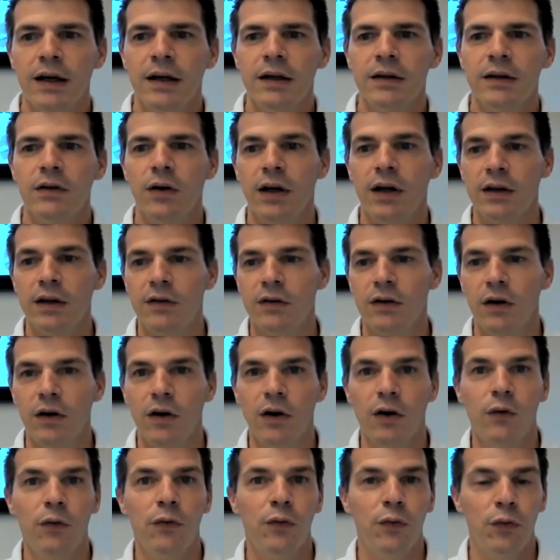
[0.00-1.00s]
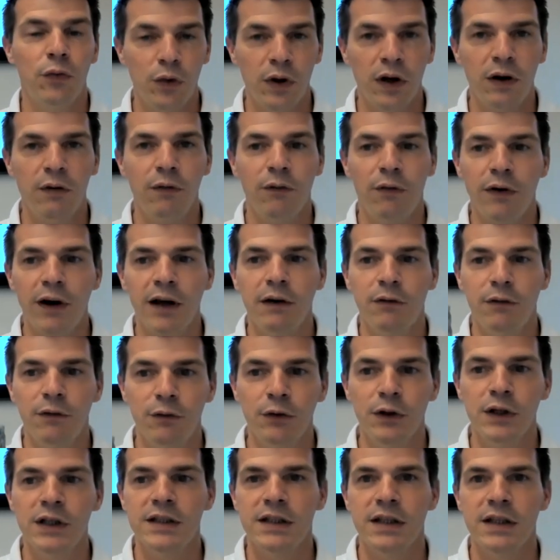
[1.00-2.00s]
So it's the
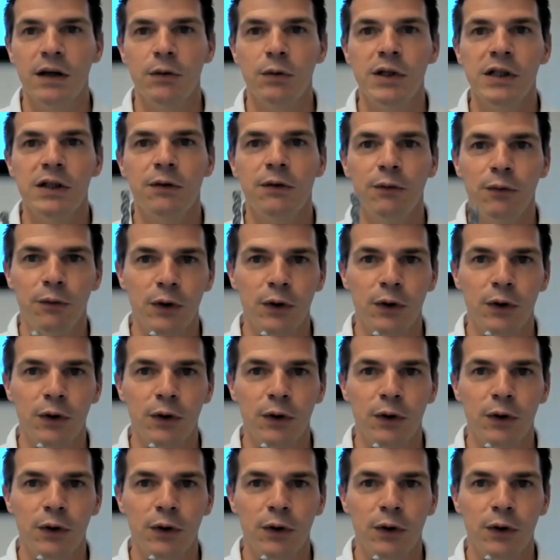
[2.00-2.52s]
353 series,